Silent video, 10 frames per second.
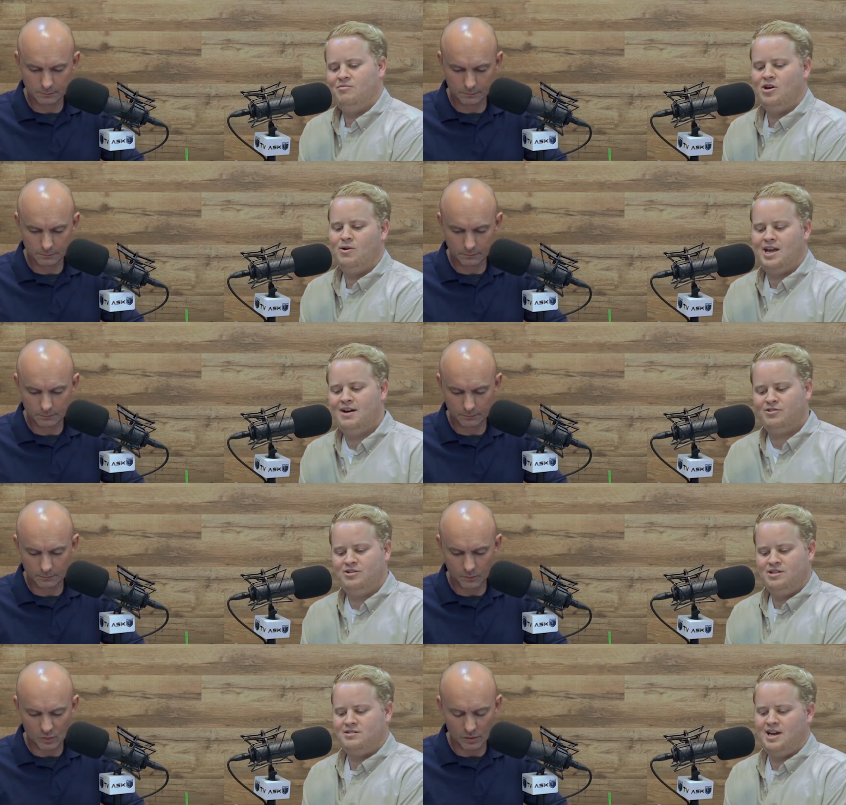Speaker 1: going
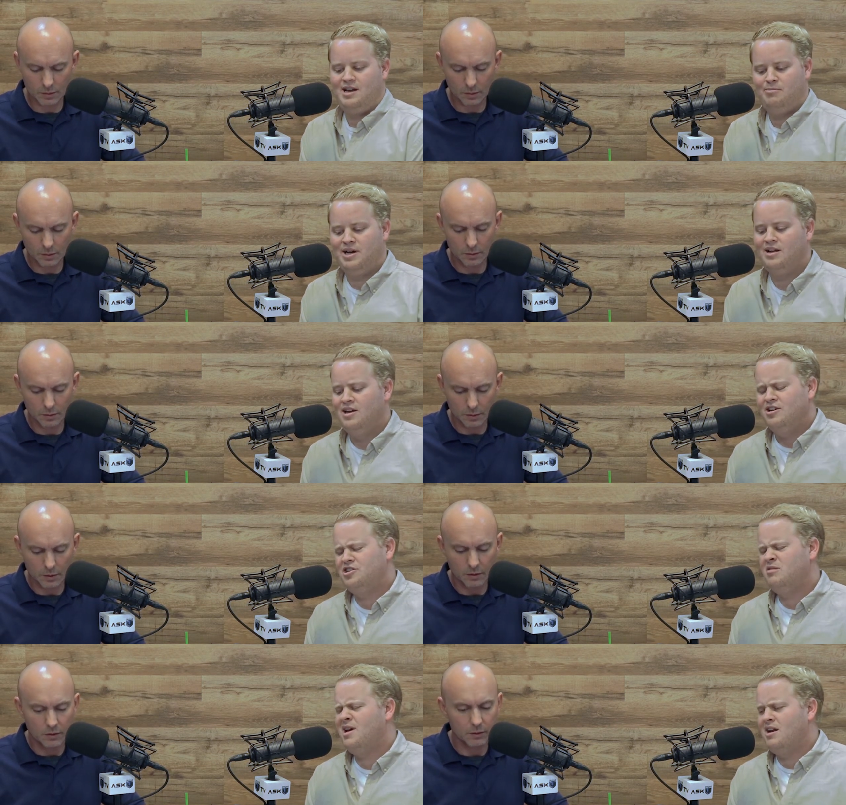after this lady. But
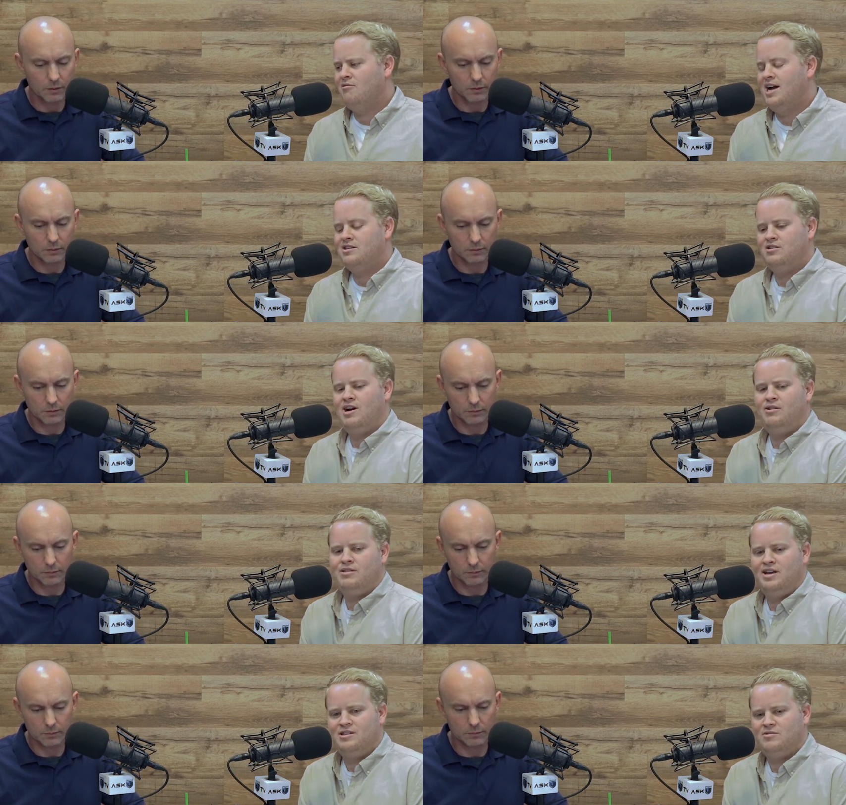she made it right, so I
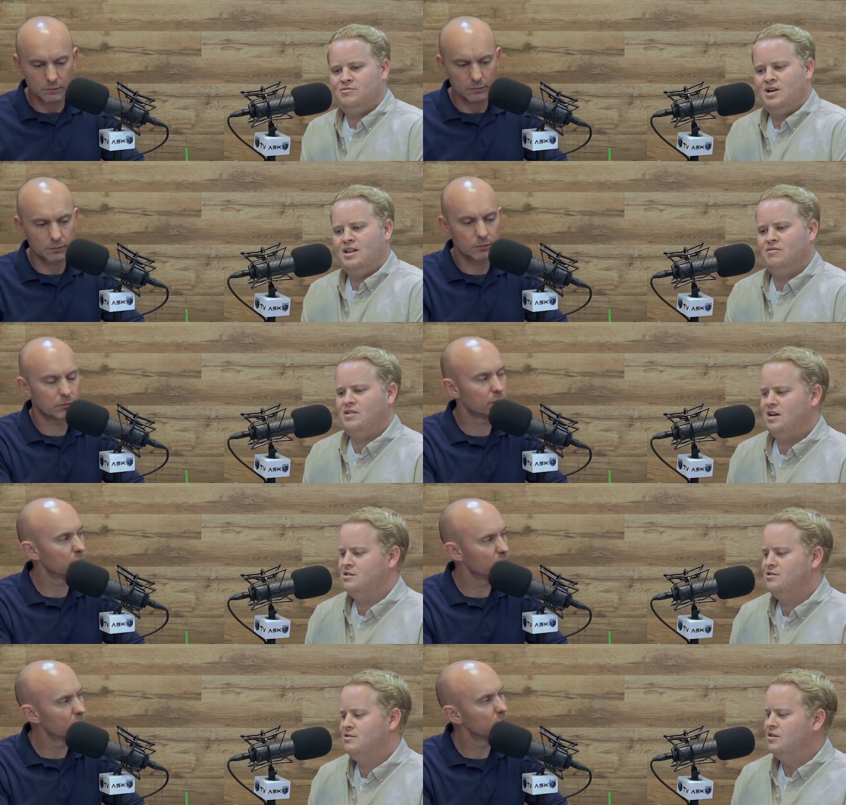don't think it's I didn't think
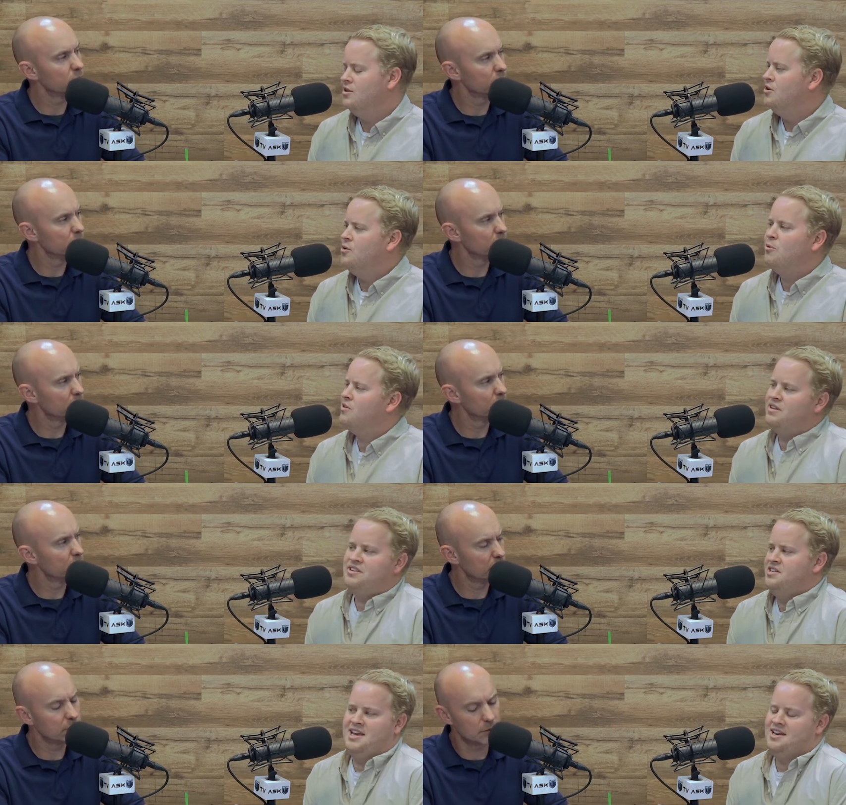it's worth it
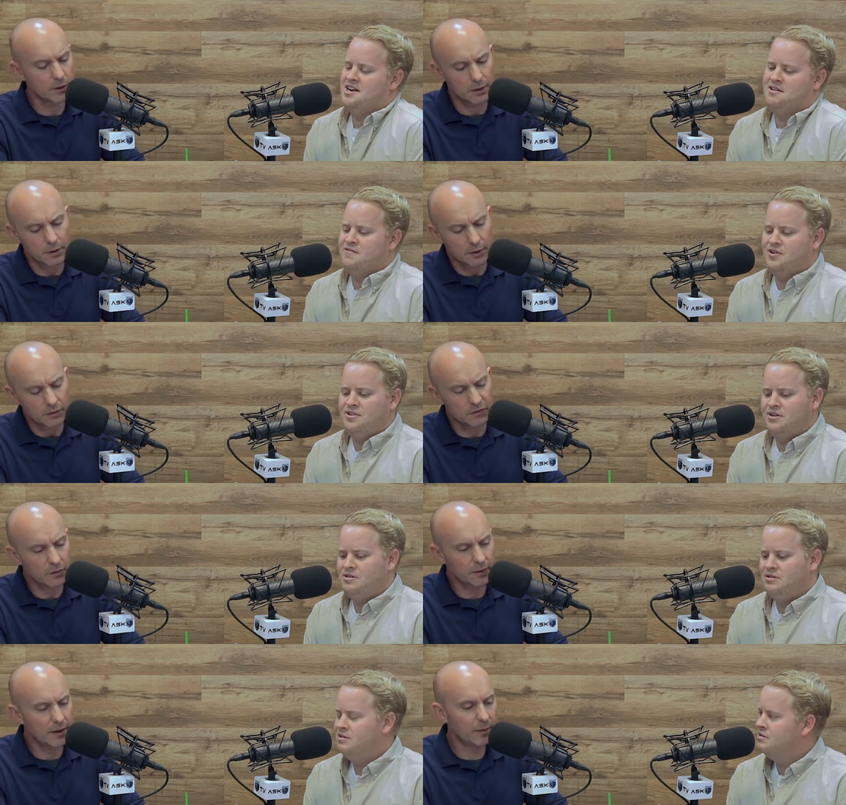to take it any further.
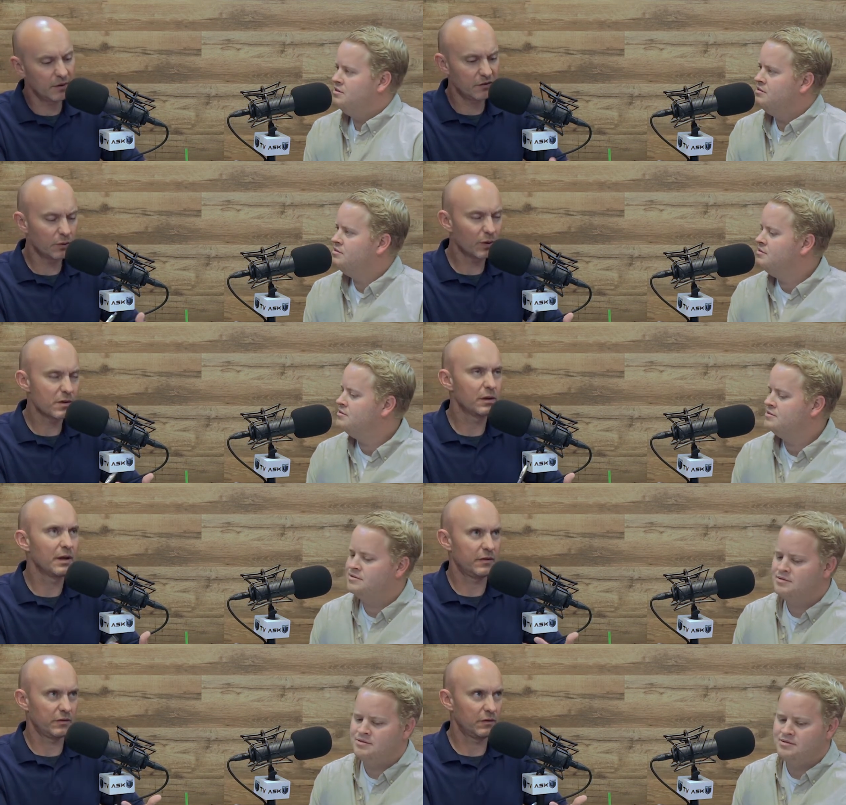So yeah,
Speaker 2: I mean, so what are the
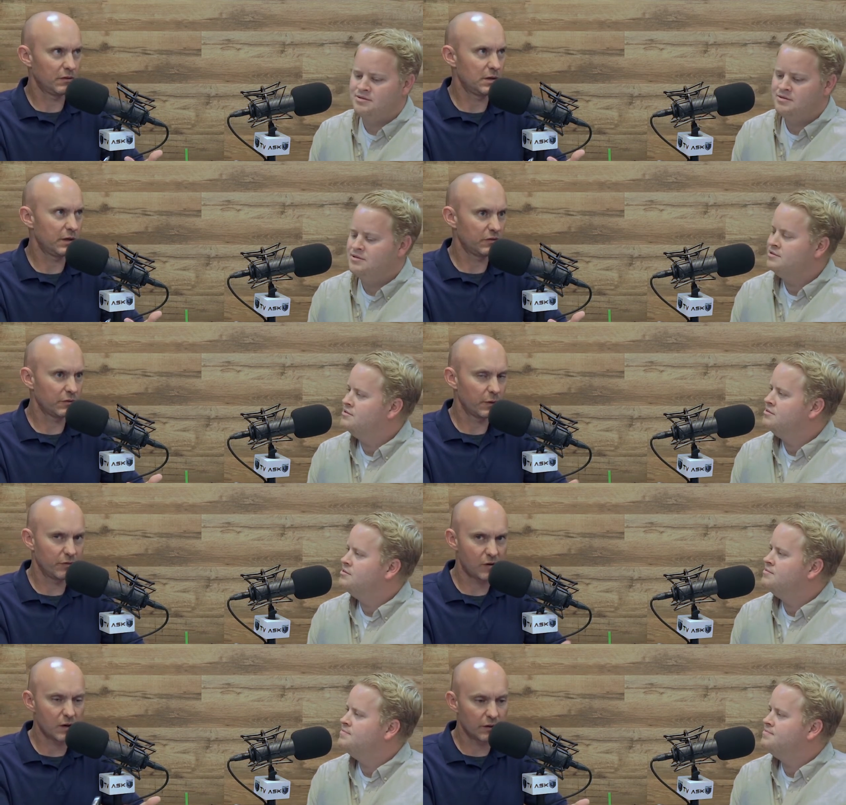lessons in that
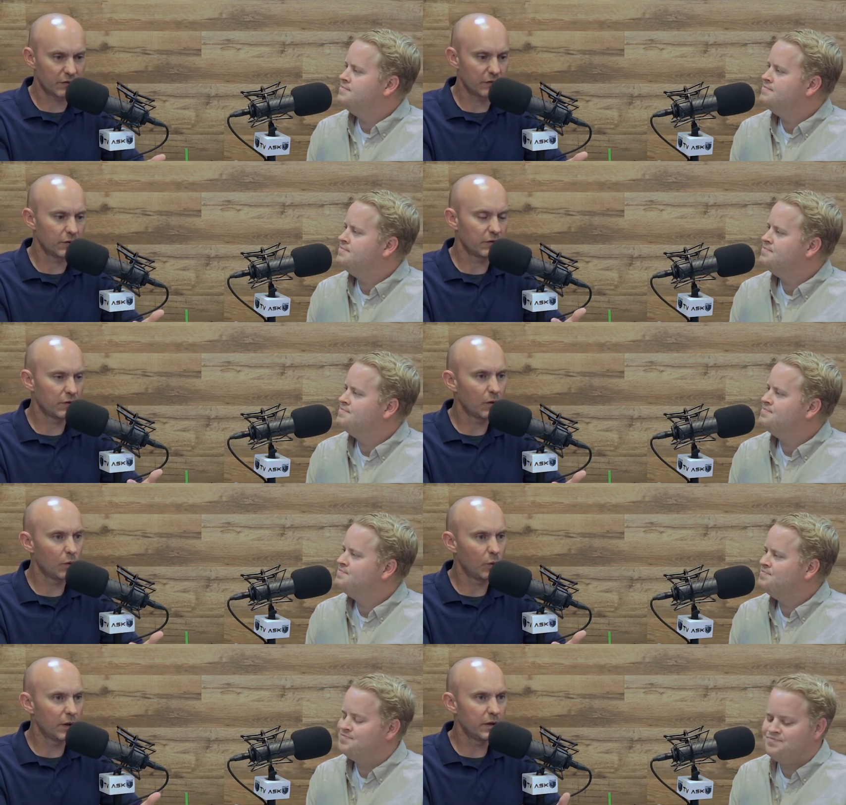story for our listeners?
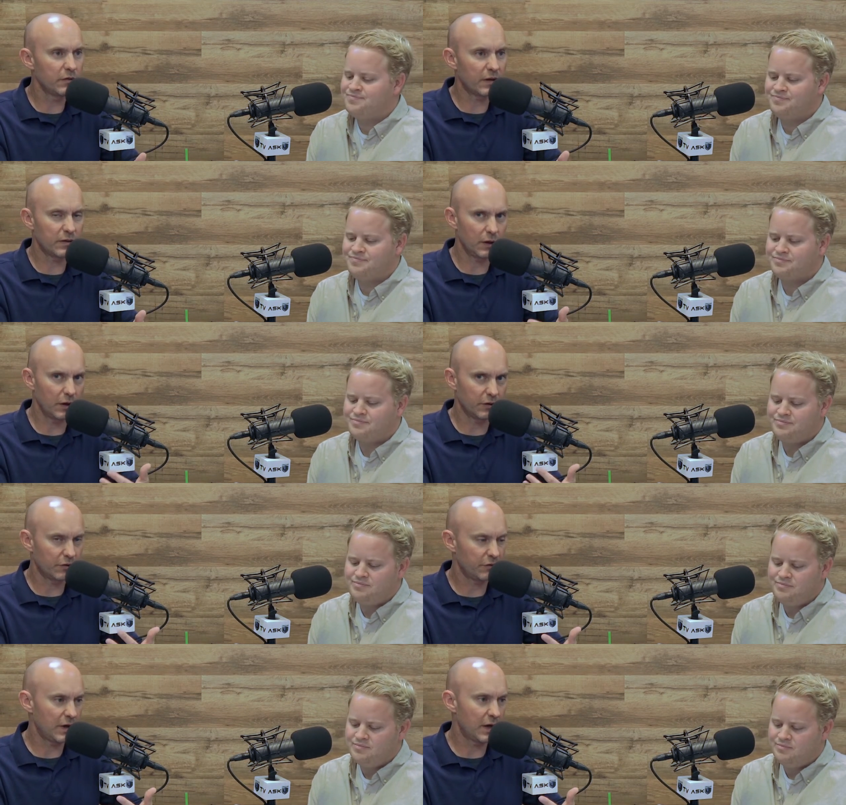So one is I think
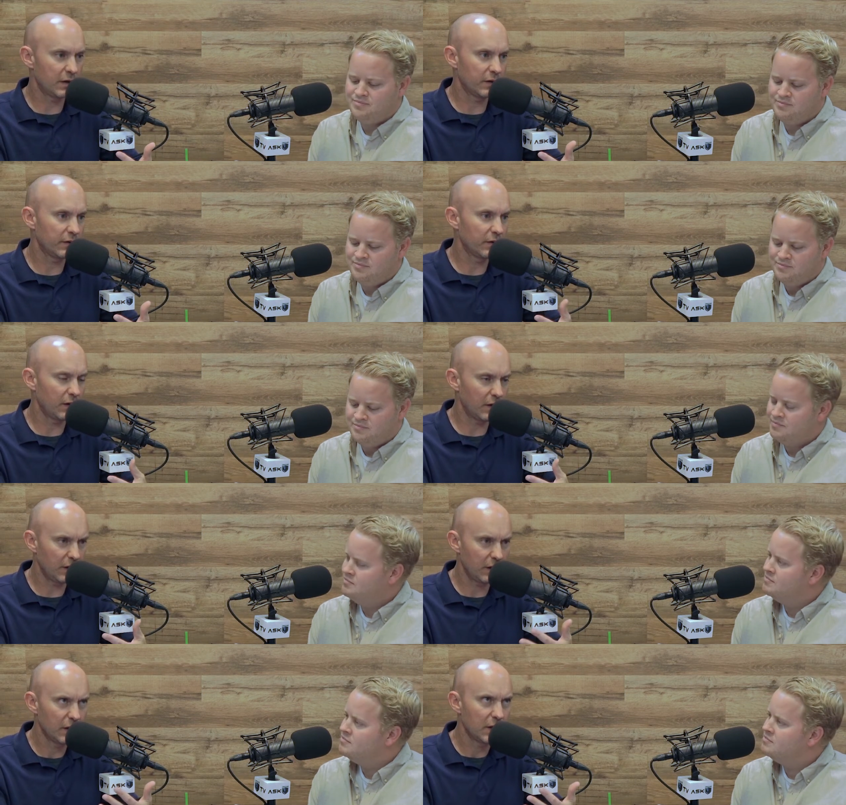understand that uh,
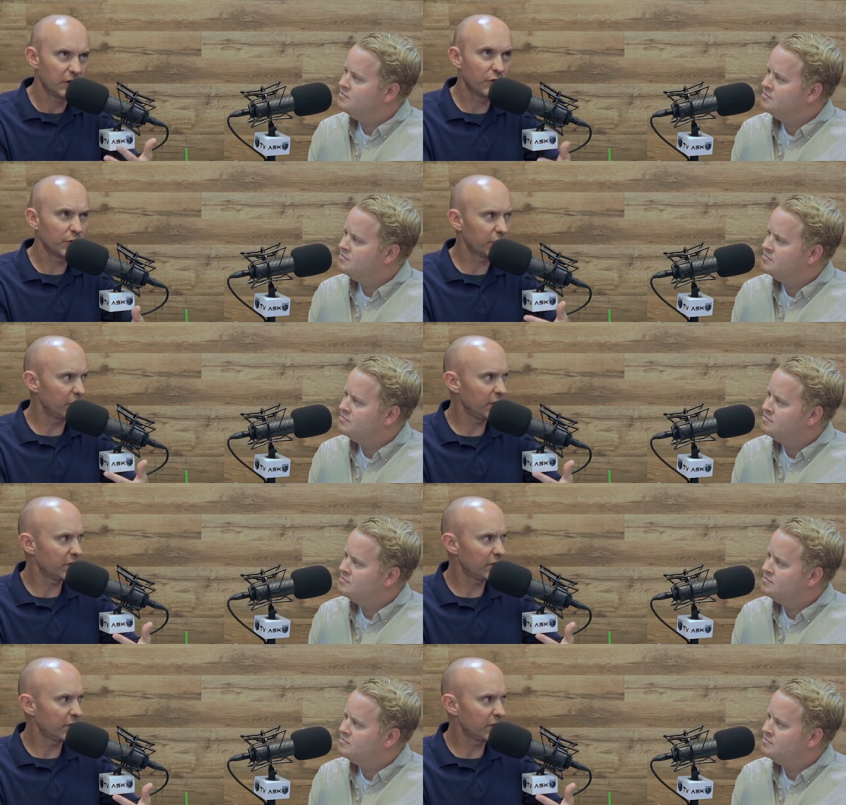to a certain